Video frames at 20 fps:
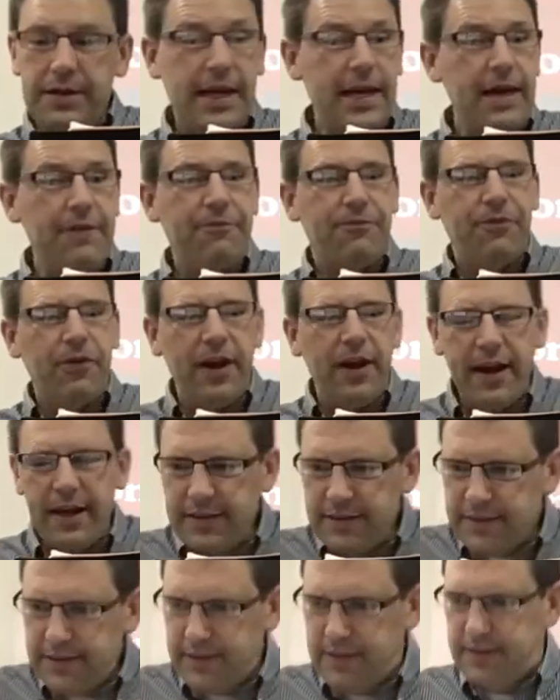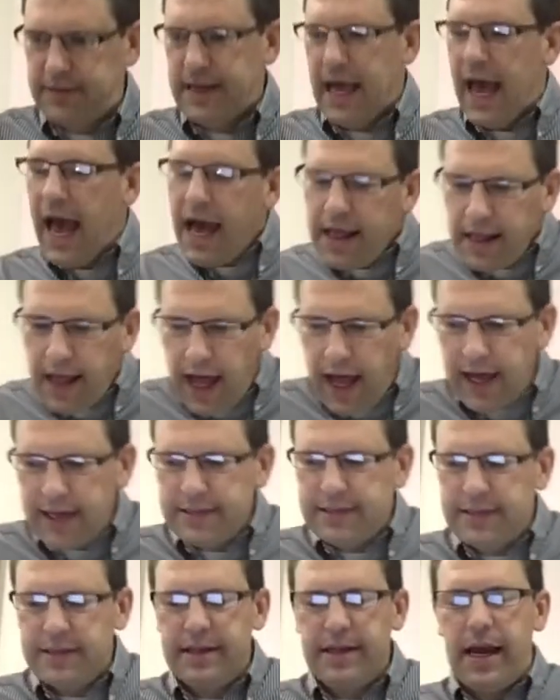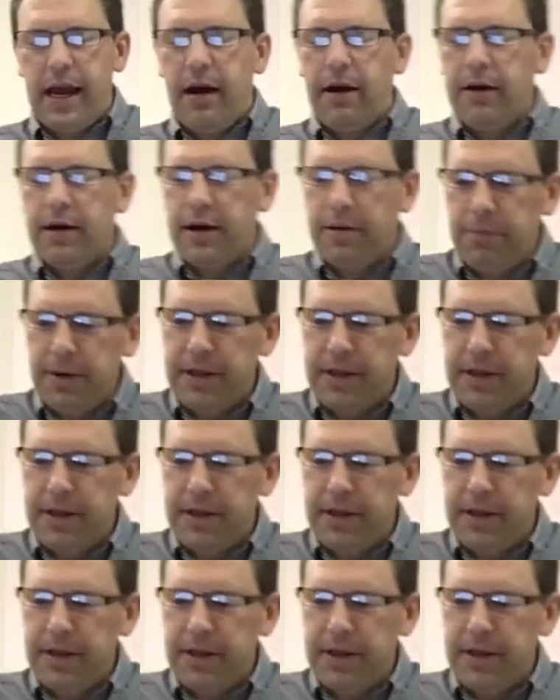They had friends, allies in the area,